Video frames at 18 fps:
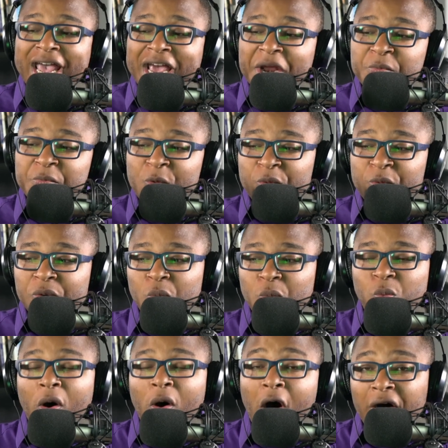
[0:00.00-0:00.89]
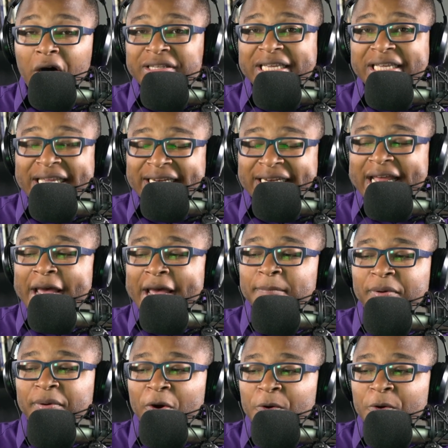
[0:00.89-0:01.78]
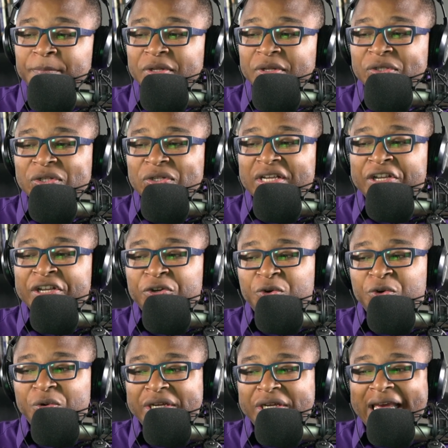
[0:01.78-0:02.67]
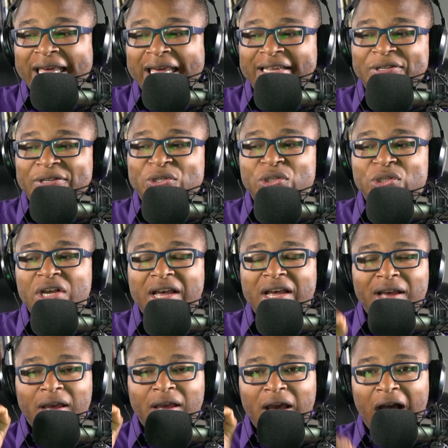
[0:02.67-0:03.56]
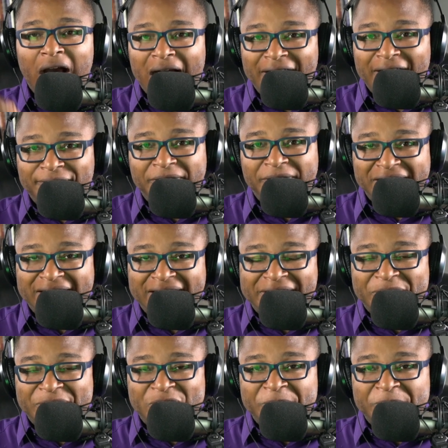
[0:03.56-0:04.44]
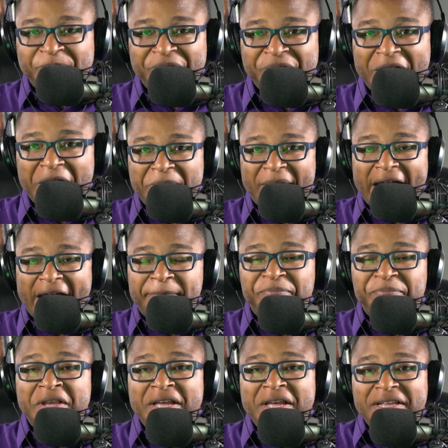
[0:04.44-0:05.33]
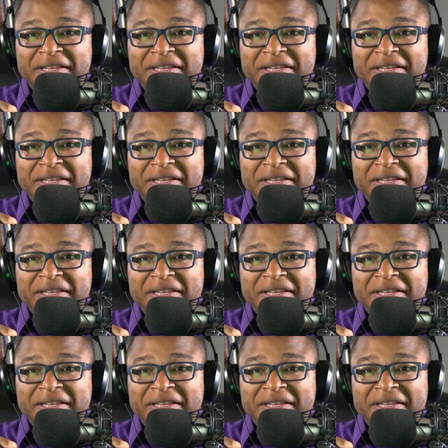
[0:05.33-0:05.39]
And when we walk in that purpose, it creates confidence. Amen.